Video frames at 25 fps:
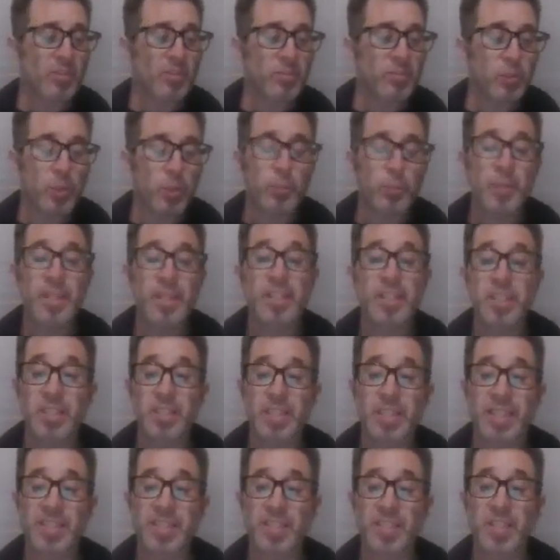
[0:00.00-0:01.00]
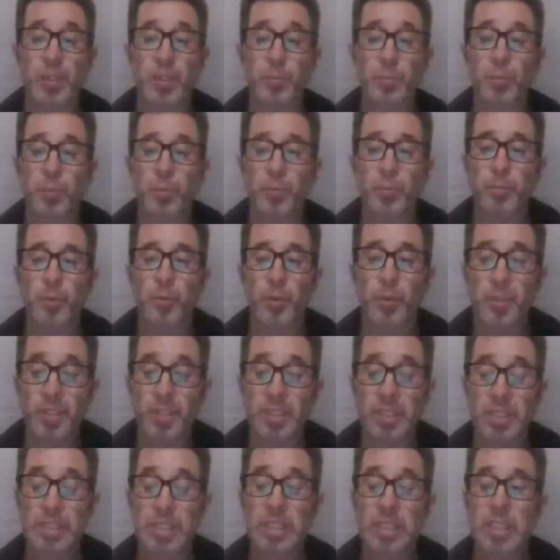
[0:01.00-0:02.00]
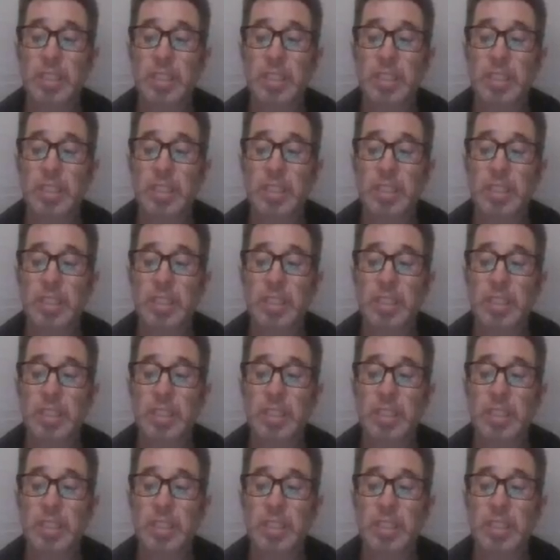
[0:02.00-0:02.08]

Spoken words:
Formulation, as it's important.